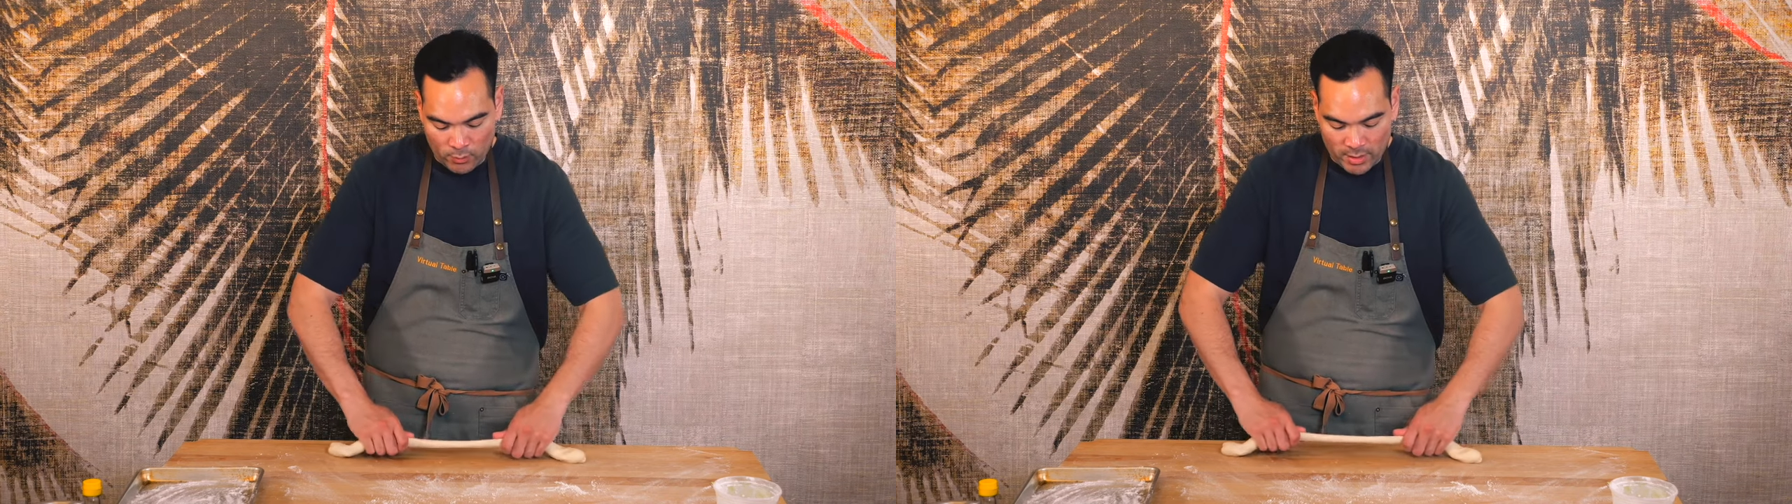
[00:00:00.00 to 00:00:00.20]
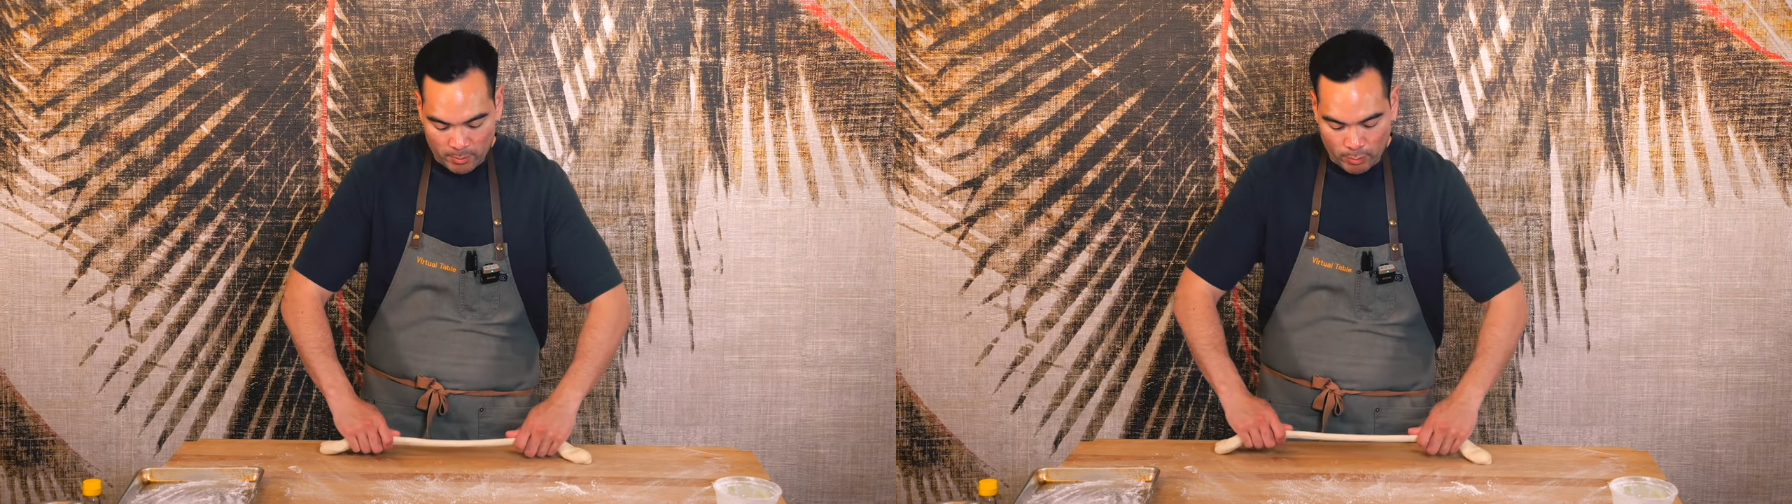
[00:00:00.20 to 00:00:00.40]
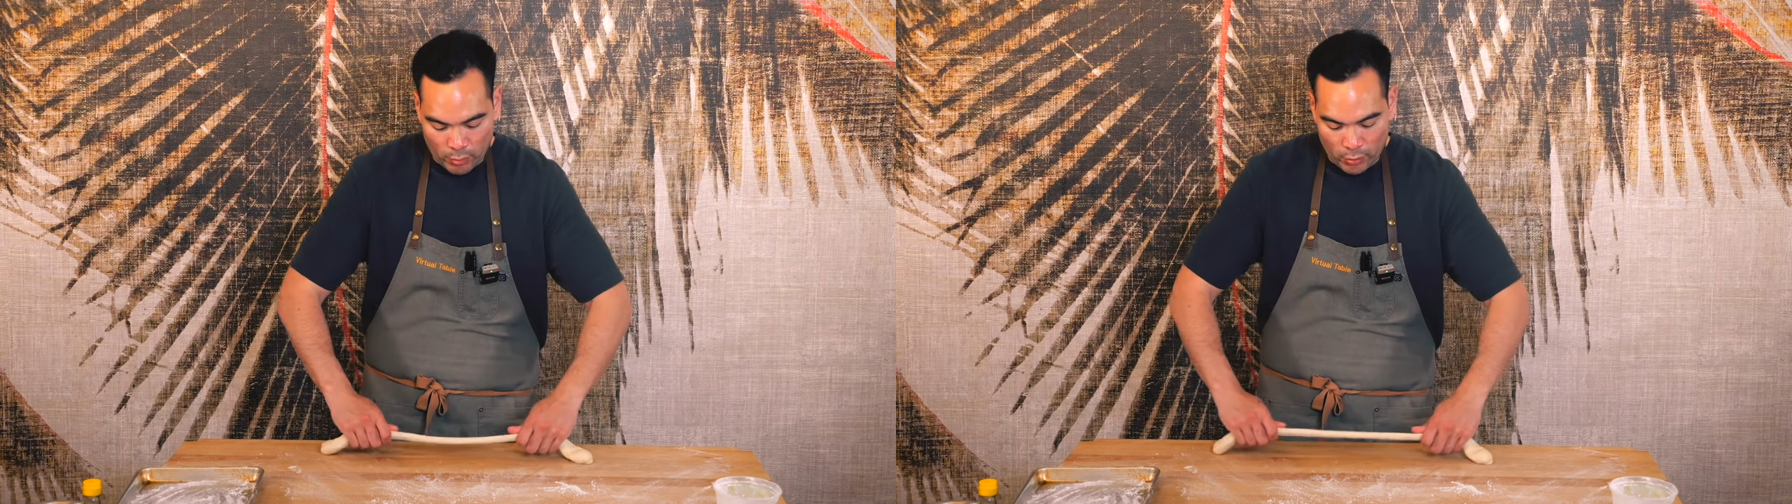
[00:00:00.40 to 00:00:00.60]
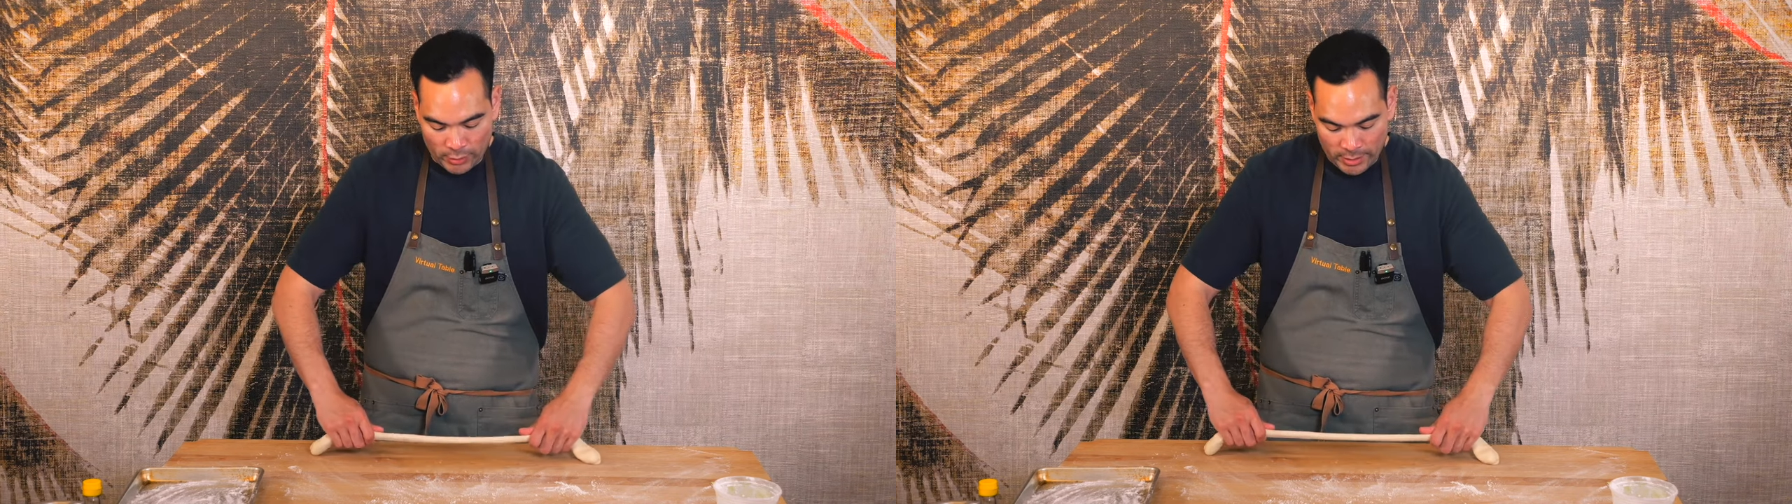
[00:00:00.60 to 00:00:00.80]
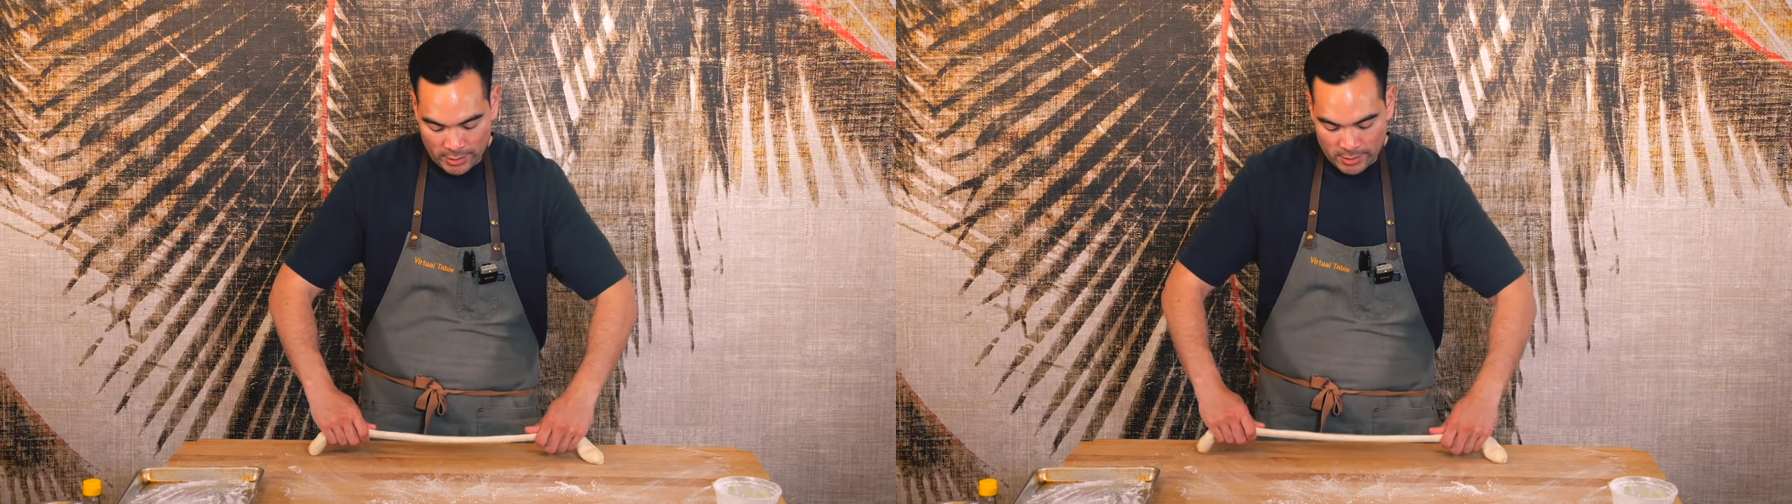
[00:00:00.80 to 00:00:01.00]
really
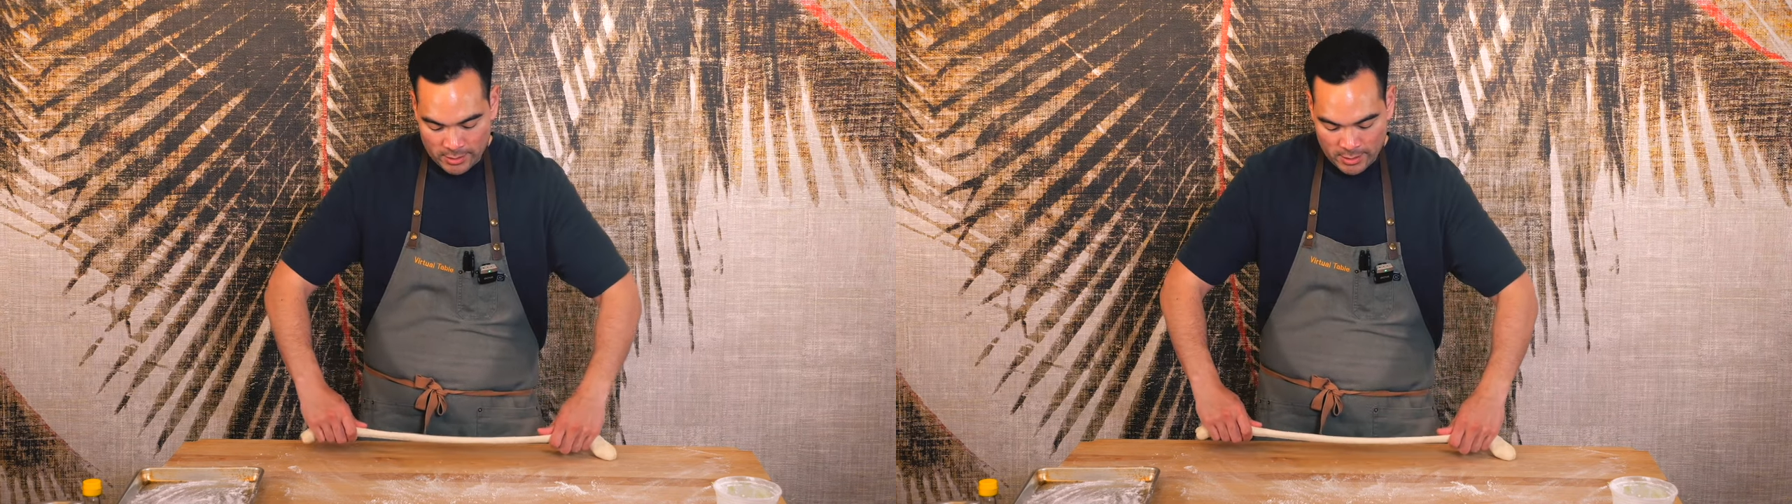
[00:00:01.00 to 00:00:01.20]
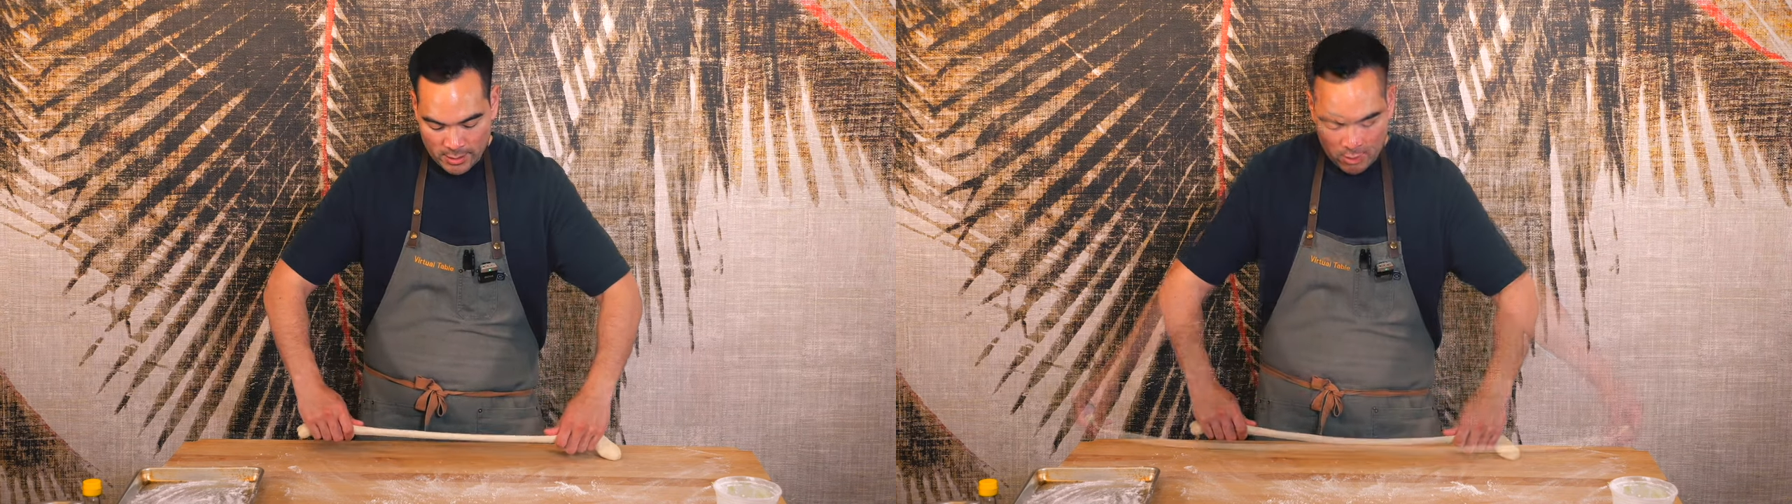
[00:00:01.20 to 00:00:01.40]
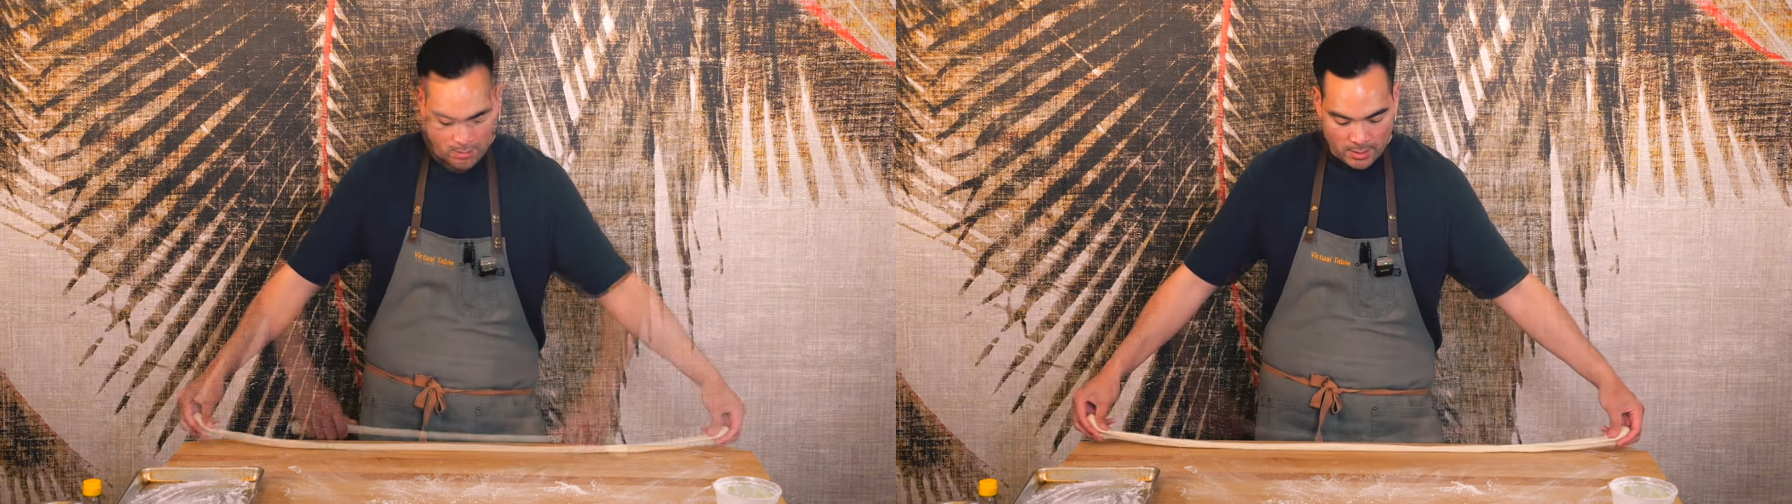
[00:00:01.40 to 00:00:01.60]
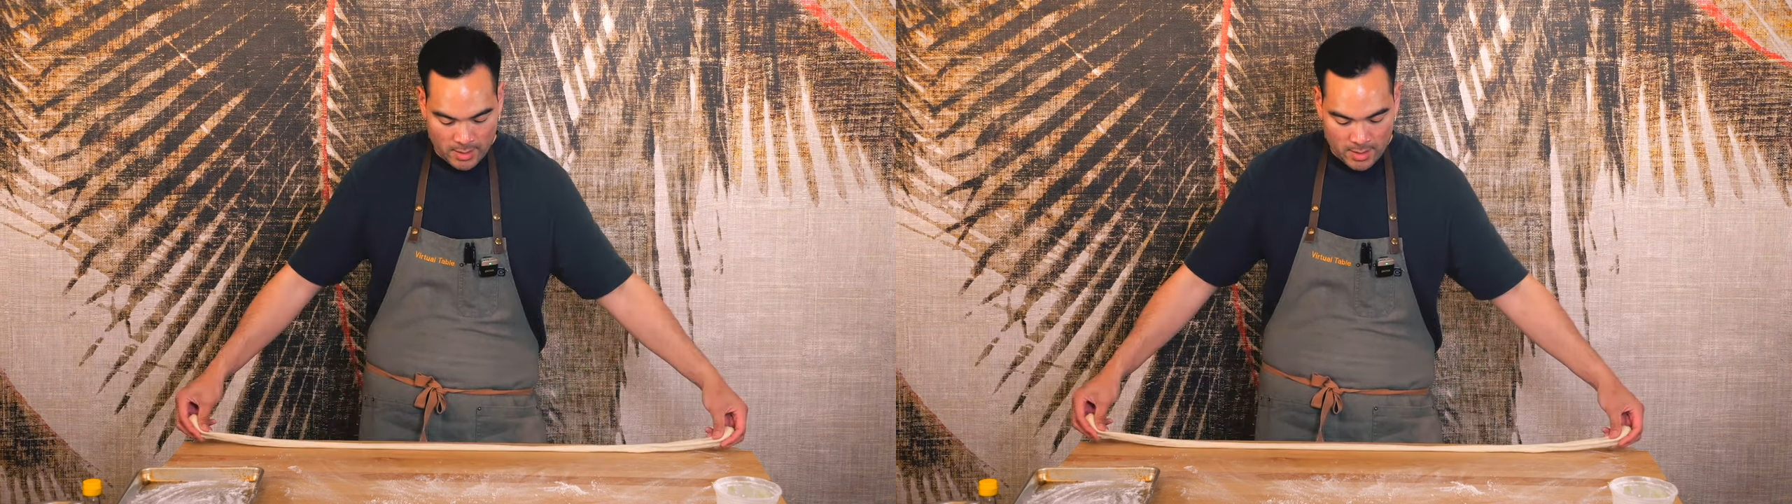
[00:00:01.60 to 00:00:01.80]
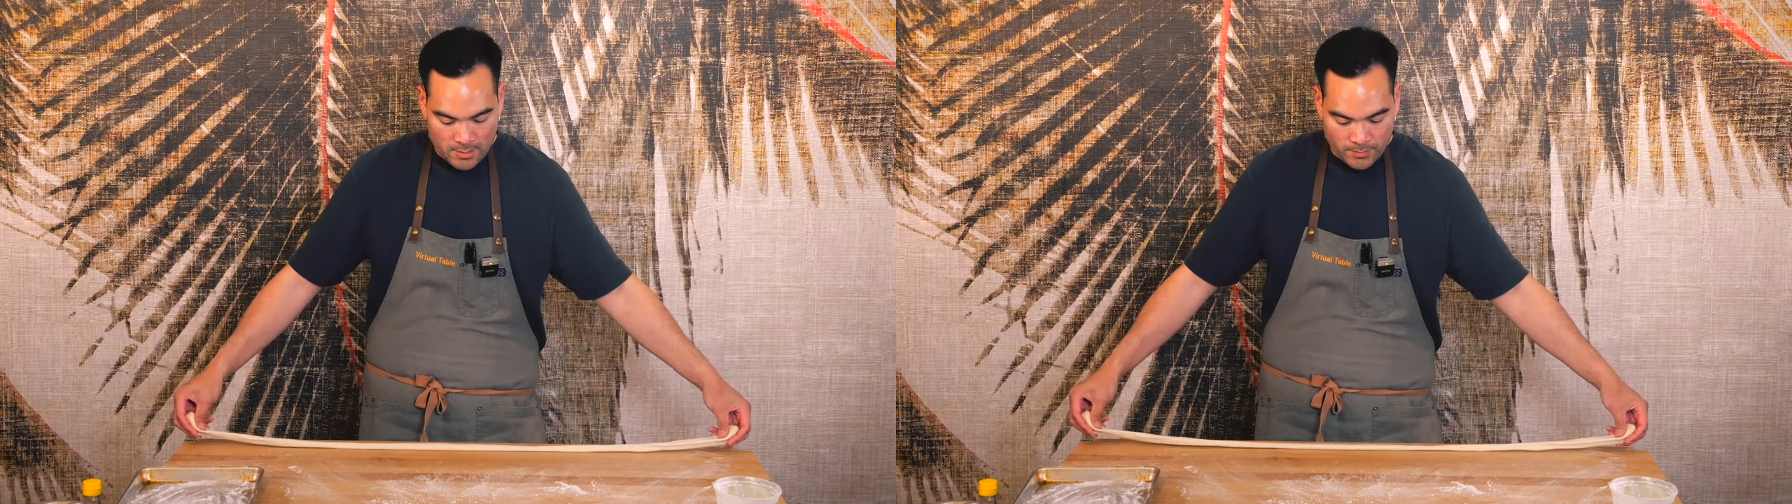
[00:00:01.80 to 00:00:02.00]
pulling it,
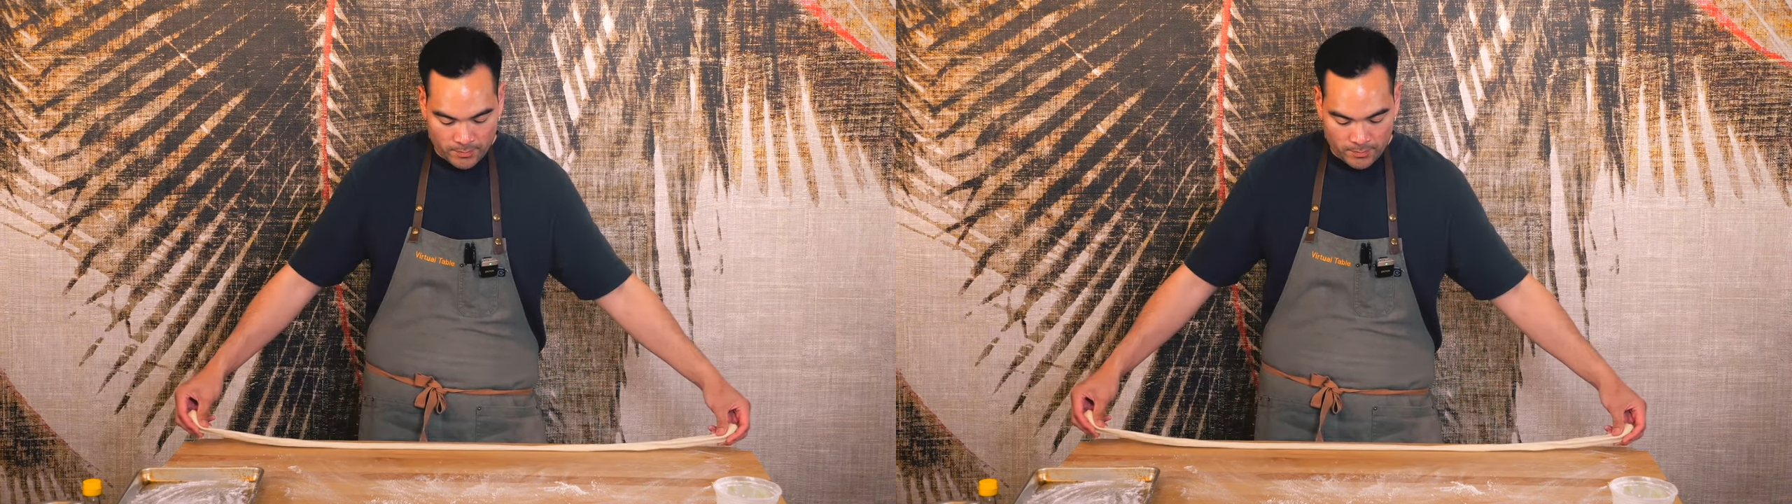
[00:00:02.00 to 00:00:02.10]
okay?